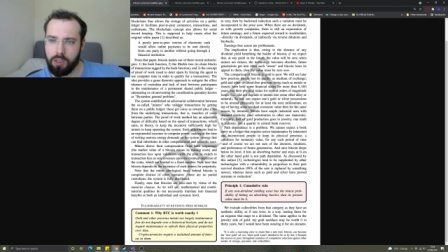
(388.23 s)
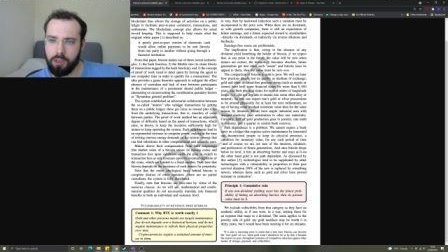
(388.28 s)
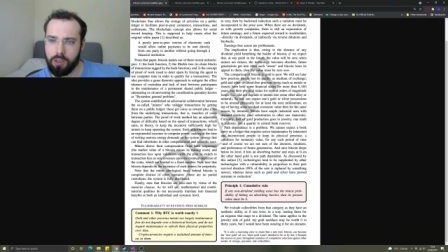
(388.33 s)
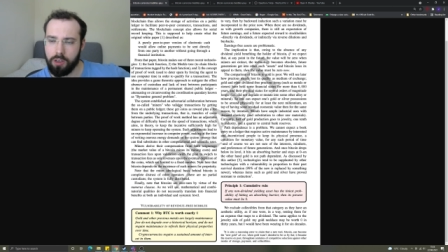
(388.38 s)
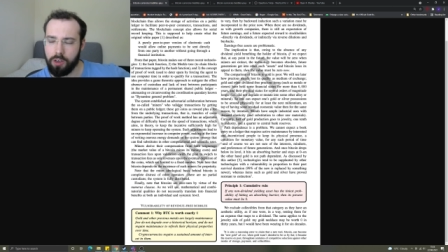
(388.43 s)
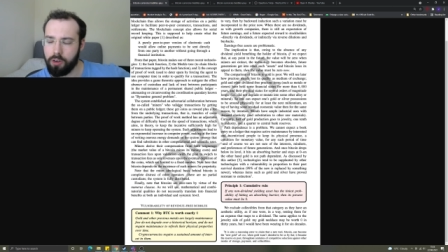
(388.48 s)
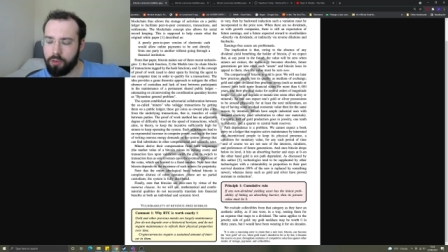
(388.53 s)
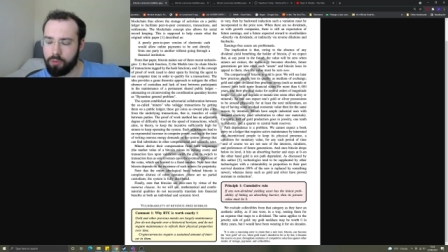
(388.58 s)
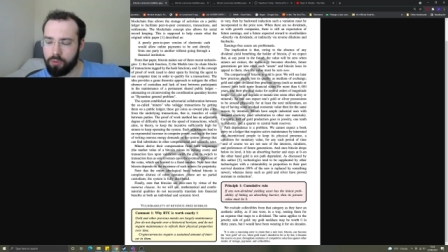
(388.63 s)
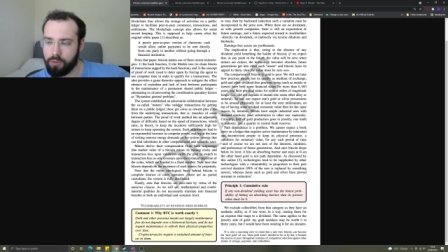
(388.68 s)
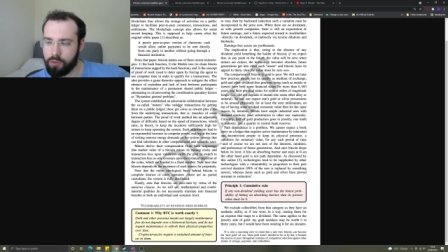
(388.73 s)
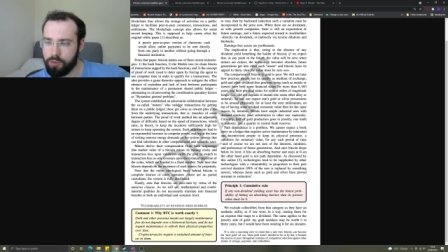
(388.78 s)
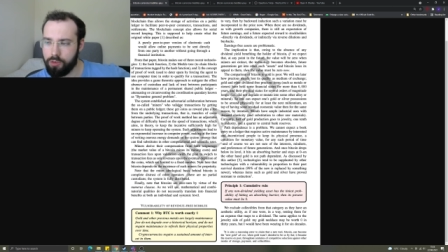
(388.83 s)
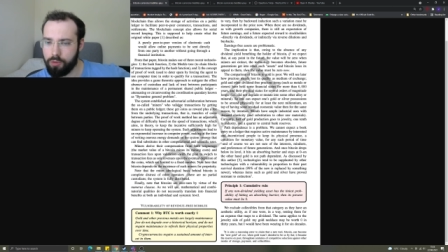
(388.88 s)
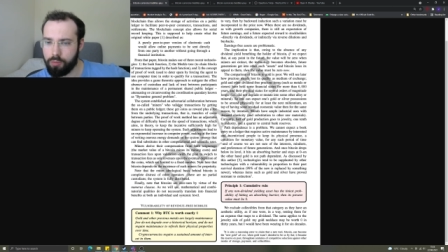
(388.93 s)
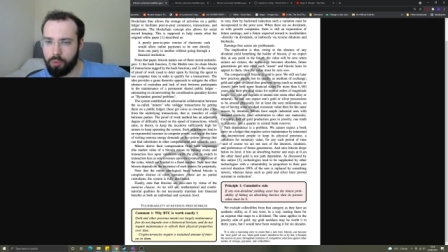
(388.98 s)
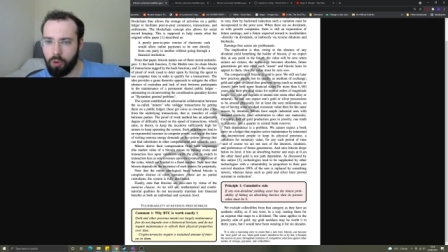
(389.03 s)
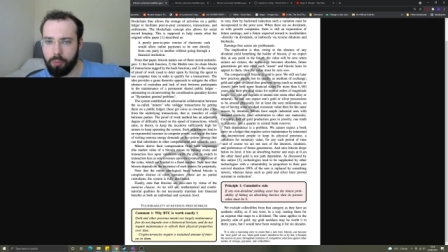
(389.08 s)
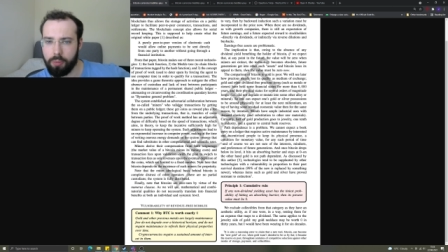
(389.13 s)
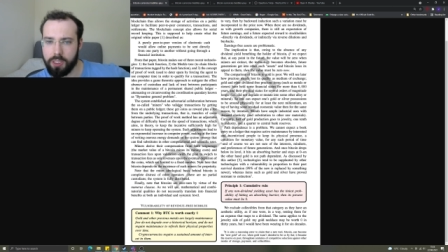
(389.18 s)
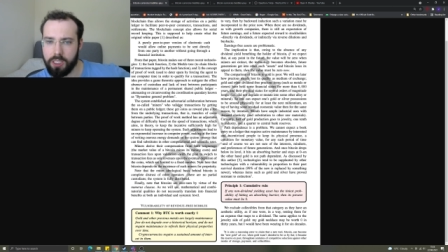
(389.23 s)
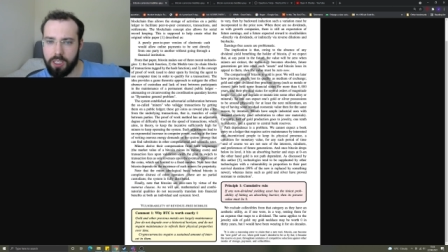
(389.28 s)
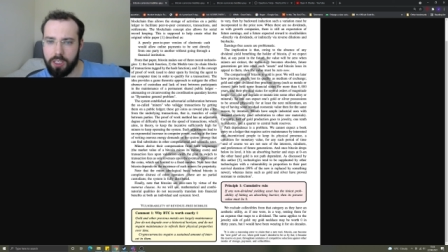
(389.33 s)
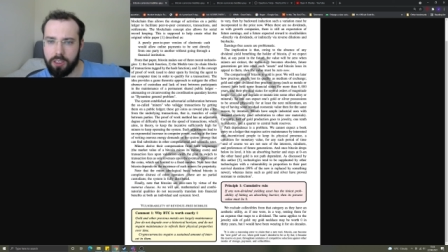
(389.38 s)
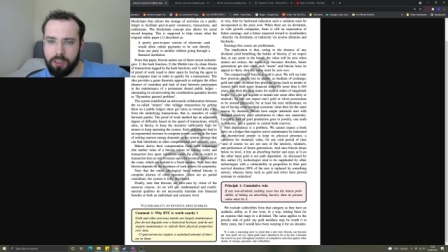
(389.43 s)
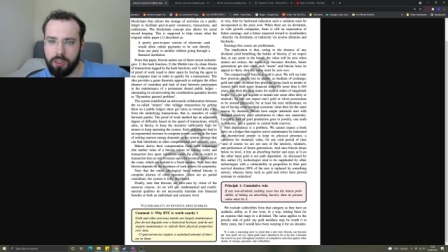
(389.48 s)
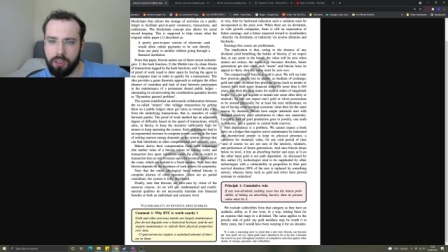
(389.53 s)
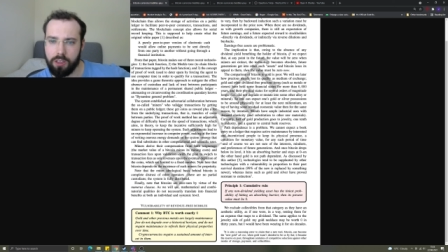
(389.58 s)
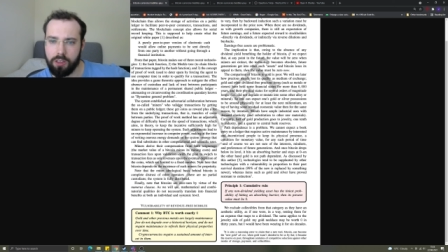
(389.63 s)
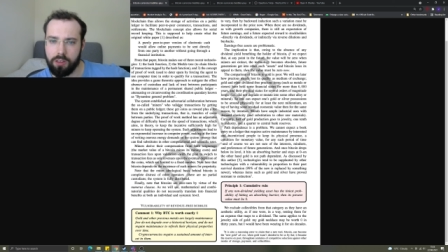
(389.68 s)
you know, or on your property,
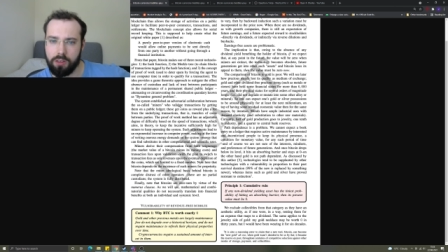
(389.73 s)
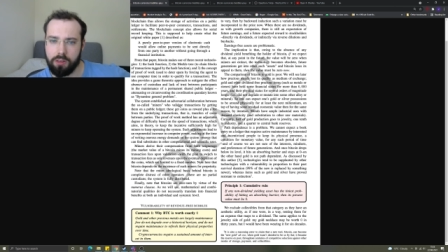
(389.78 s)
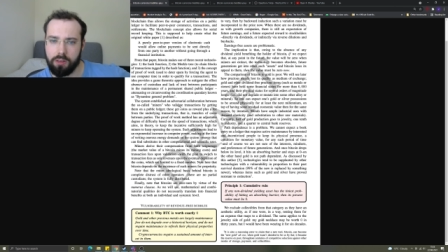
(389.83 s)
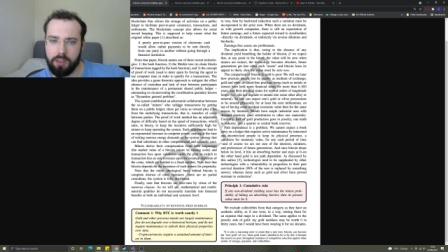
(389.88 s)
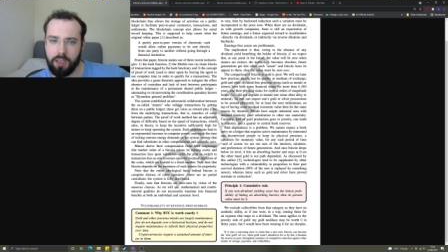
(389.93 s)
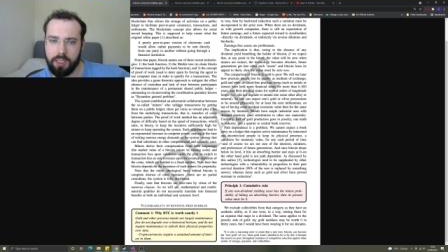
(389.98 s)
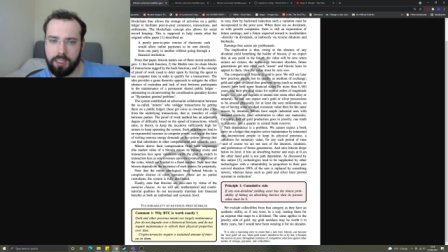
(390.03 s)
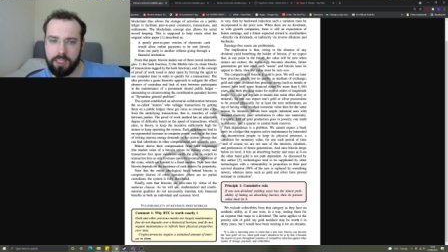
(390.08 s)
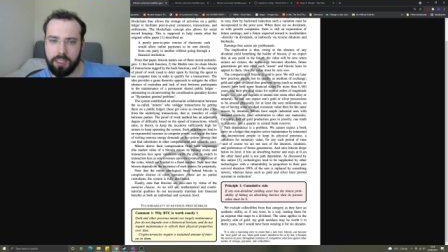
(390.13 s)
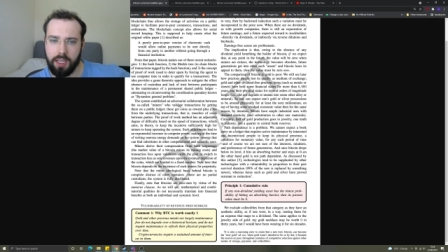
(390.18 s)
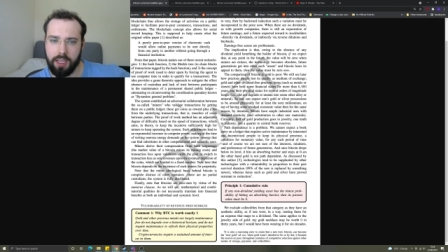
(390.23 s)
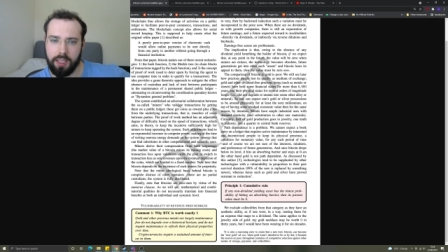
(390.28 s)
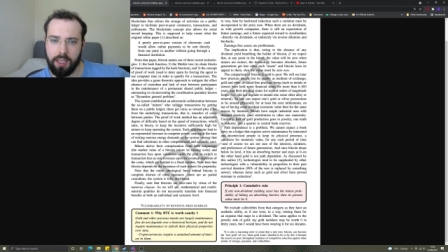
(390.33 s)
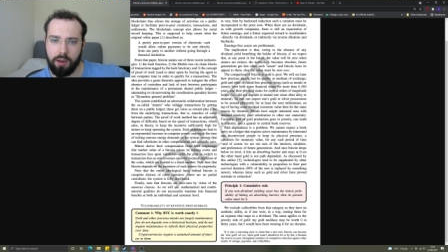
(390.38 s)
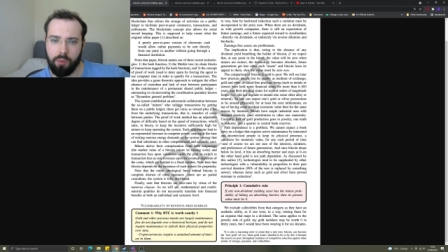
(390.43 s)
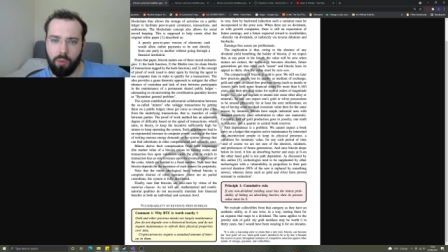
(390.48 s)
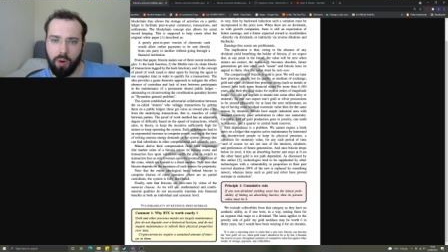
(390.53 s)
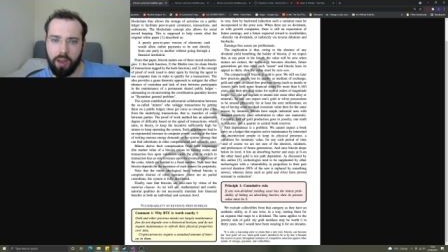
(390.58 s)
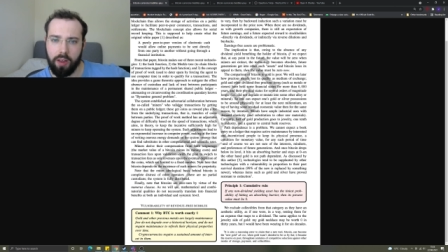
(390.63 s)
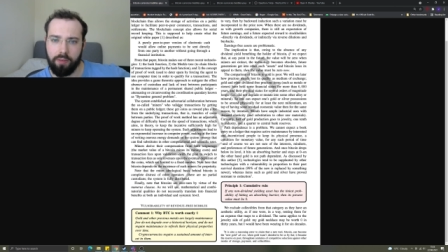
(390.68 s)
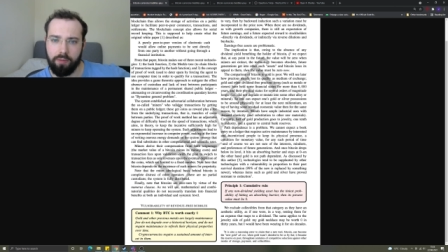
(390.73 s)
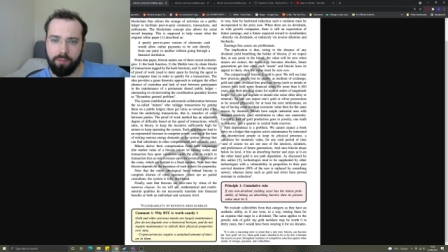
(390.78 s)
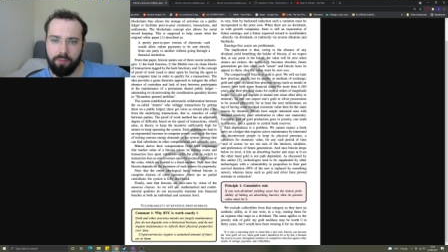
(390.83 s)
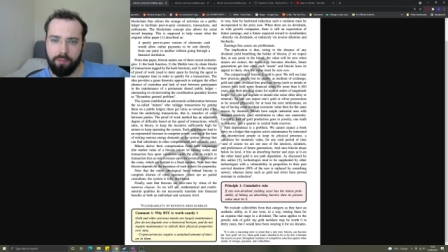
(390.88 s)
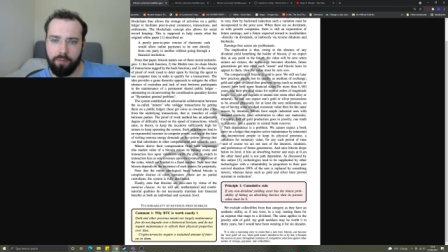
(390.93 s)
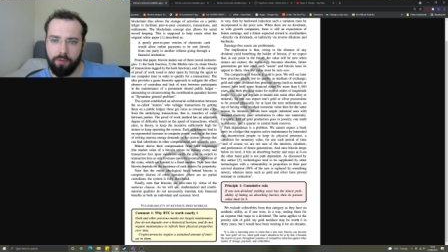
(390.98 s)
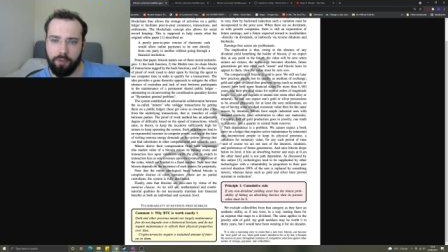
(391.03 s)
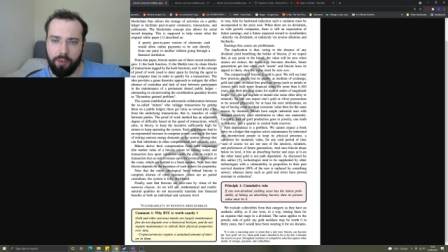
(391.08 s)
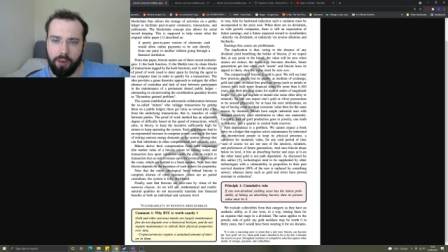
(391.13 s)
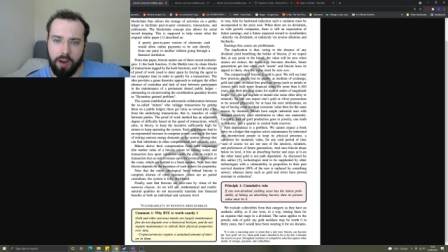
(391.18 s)
and, and they stay that way
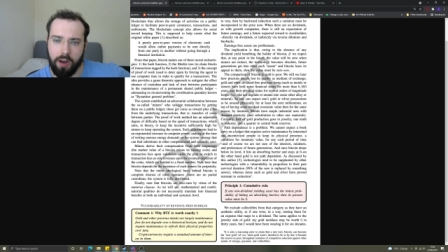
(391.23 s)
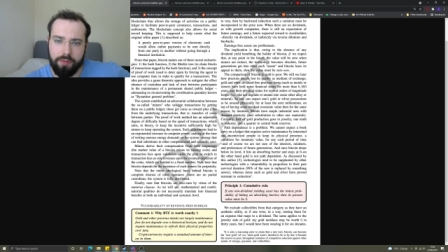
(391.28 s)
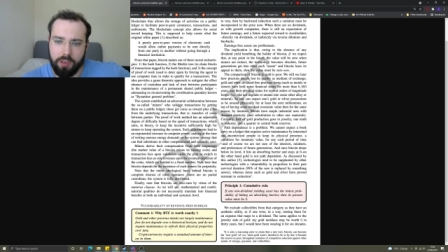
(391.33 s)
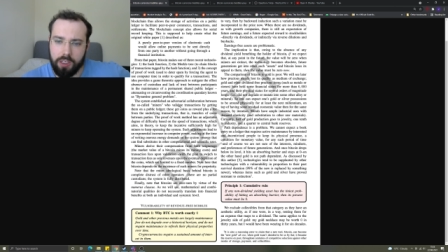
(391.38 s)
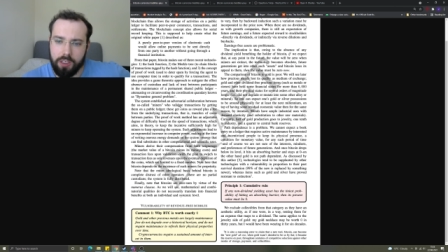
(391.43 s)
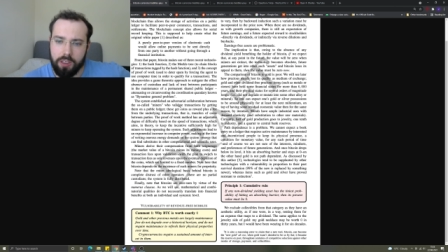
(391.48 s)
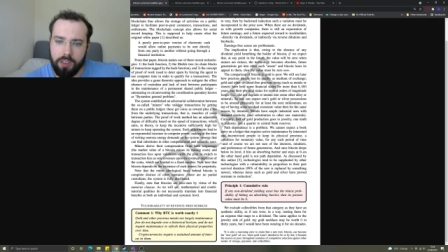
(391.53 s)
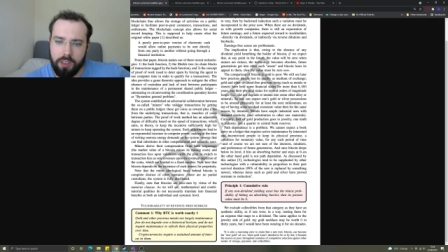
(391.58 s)
forever.